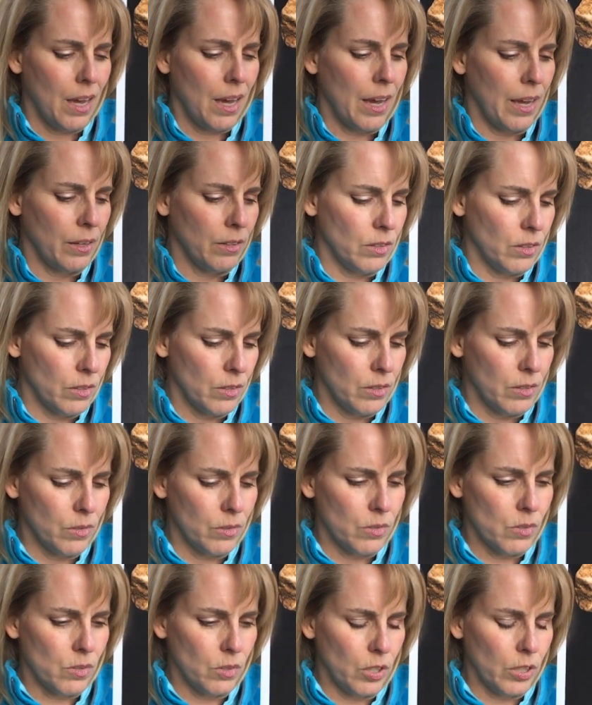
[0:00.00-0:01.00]
I
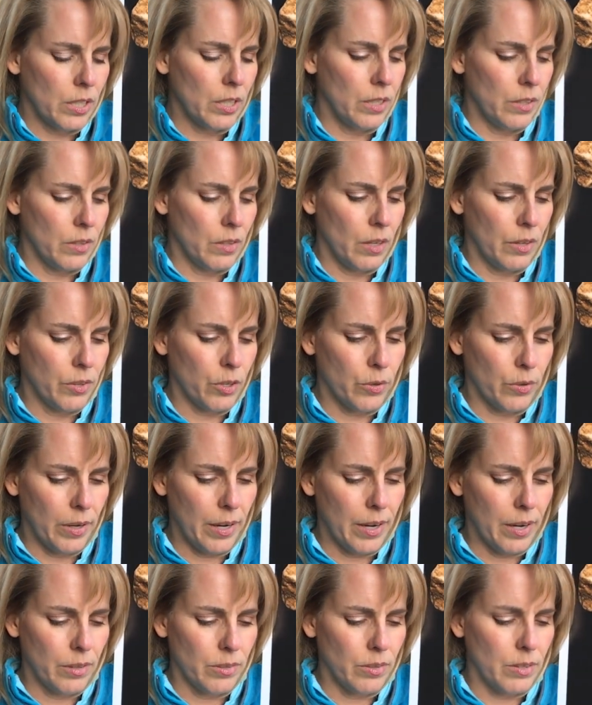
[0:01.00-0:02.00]
was looking on the
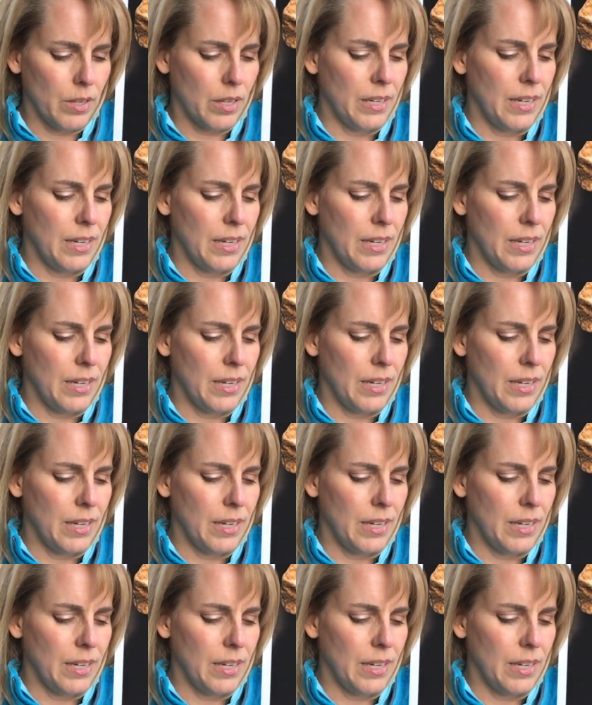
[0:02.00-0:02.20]
ground,